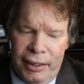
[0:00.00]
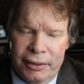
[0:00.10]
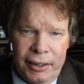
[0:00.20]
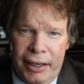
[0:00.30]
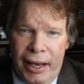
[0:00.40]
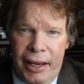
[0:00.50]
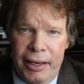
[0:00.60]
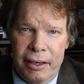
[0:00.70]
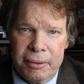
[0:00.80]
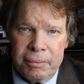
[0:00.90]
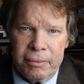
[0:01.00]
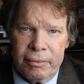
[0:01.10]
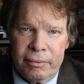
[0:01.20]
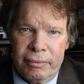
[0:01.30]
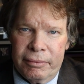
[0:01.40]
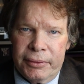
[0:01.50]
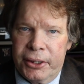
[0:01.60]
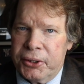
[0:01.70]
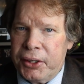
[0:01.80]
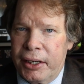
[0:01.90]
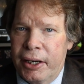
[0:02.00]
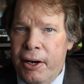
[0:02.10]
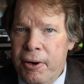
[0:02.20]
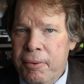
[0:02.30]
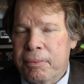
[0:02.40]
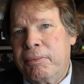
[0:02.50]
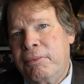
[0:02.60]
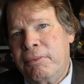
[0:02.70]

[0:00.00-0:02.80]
today you sit at home,